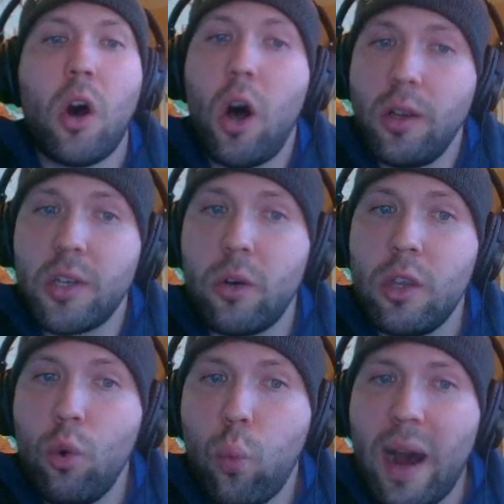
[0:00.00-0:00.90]
Also,
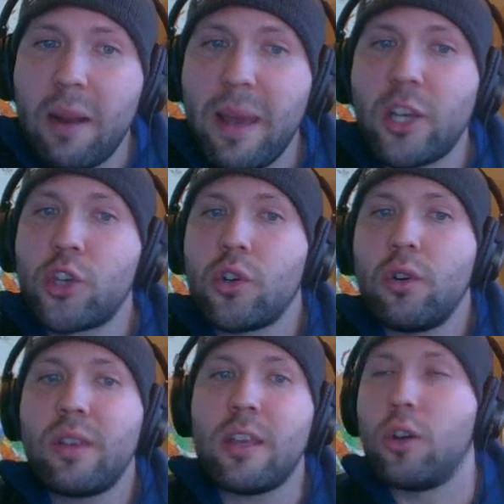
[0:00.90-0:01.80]
you want to make
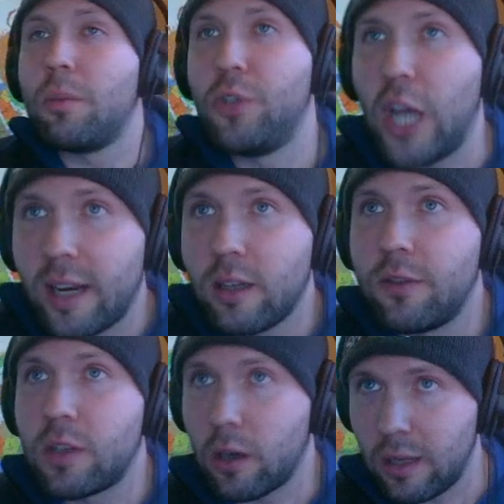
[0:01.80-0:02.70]
sure that your
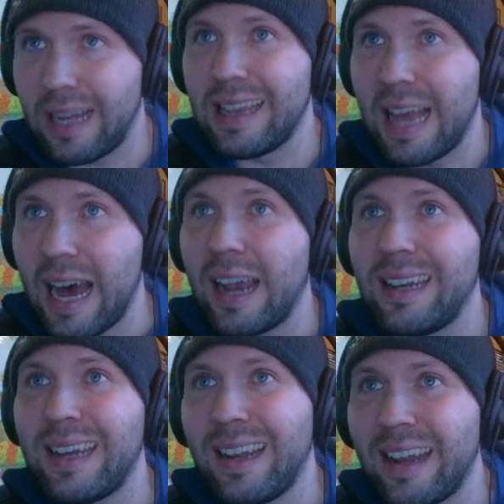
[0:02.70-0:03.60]
objectives are
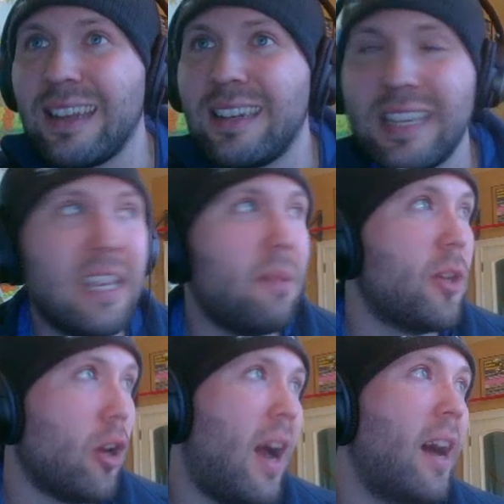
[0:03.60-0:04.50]
aligned on any team
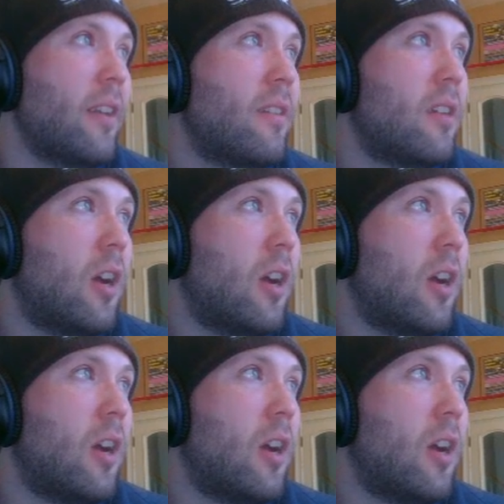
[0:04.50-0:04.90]
you're on.